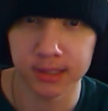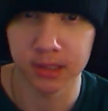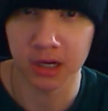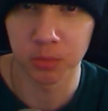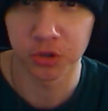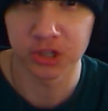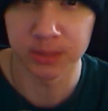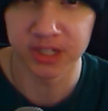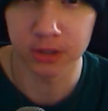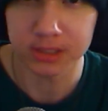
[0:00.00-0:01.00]
like a
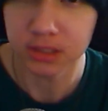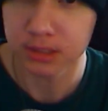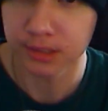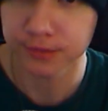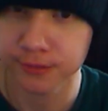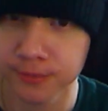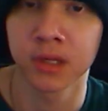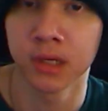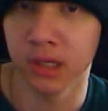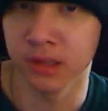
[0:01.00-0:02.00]
preliminary sniff.
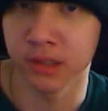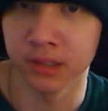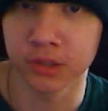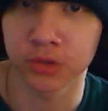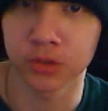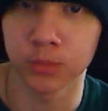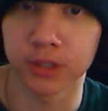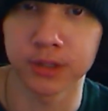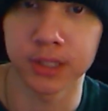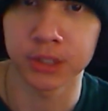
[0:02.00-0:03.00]
In the industry, we
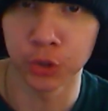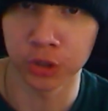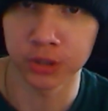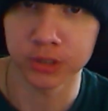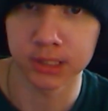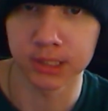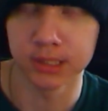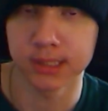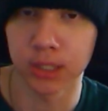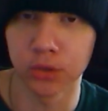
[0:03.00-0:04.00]
call that journalistic
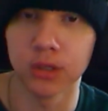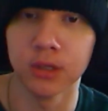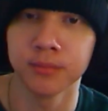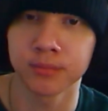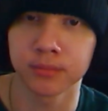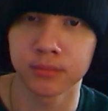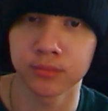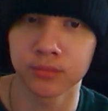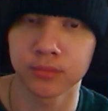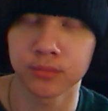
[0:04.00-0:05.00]
integrity.
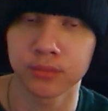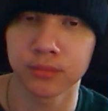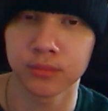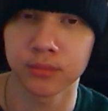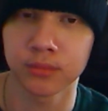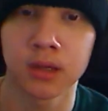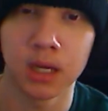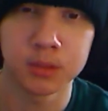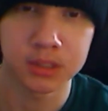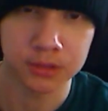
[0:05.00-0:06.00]
I'm
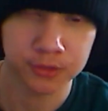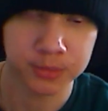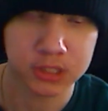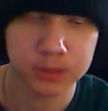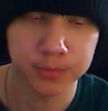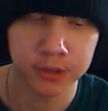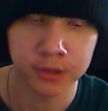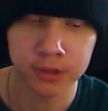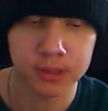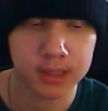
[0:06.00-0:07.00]
seeing from the sputter
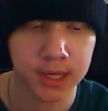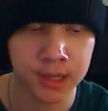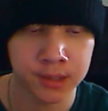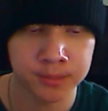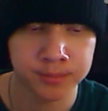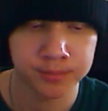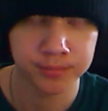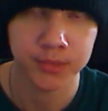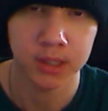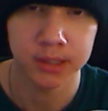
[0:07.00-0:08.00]
on the can
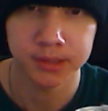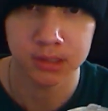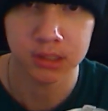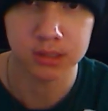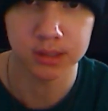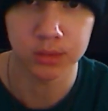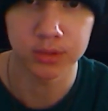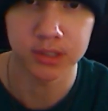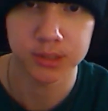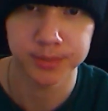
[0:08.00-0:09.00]
that this liquid
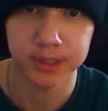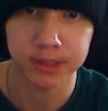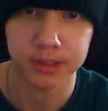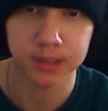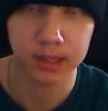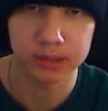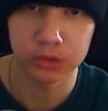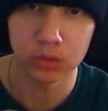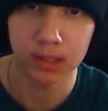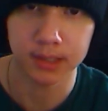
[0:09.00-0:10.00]
is pink. I
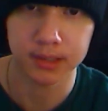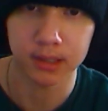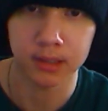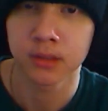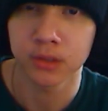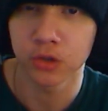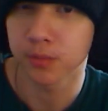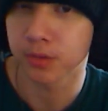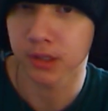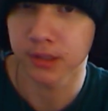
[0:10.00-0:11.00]
do like that. You could
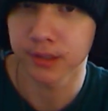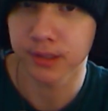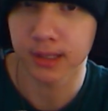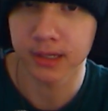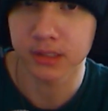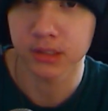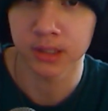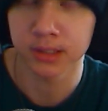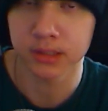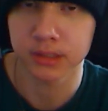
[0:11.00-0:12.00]
probably think that it's not
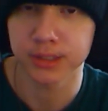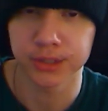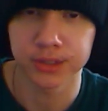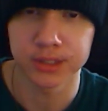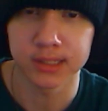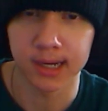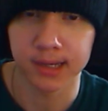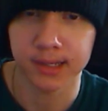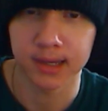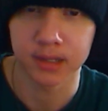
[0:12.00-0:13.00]
necessary to dye a
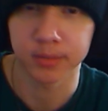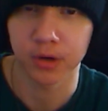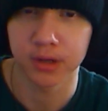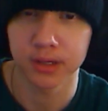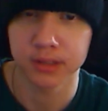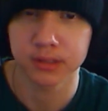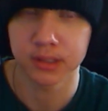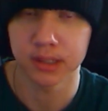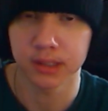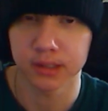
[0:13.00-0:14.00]
canned product
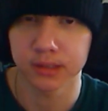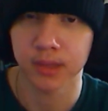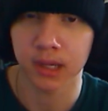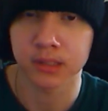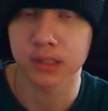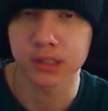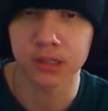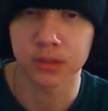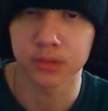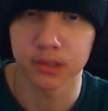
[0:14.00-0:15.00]
as it's
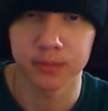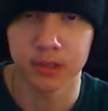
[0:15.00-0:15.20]
not really going